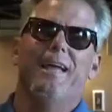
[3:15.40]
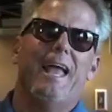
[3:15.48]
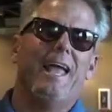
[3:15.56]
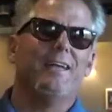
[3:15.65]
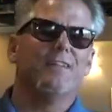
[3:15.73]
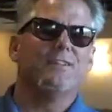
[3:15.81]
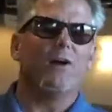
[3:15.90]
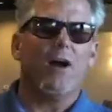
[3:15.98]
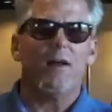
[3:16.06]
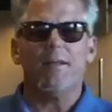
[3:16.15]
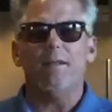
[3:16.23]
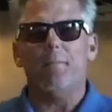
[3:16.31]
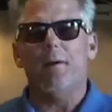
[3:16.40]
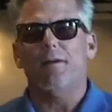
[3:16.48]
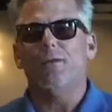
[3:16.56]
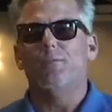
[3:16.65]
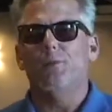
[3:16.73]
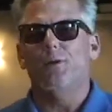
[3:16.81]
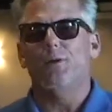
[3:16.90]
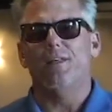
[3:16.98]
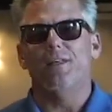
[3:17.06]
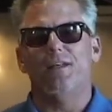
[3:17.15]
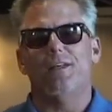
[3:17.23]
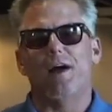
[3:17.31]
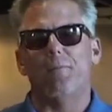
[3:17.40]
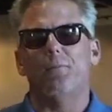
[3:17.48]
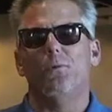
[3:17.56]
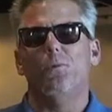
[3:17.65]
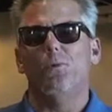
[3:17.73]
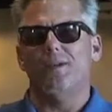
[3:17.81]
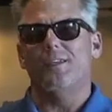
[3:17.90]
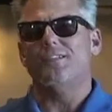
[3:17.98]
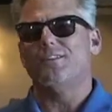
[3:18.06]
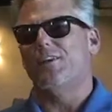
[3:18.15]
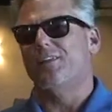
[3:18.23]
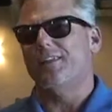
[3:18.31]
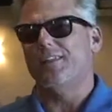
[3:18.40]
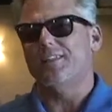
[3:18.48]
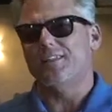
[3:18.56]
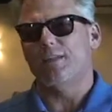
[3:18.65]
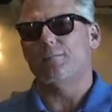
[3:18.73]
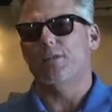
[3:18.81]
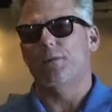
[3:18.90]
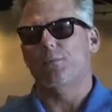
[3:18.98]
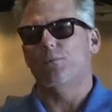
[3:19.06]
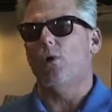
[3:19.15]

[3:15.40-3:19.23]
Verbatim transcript: Hey, talking about community, in a couple weeks, starting in September,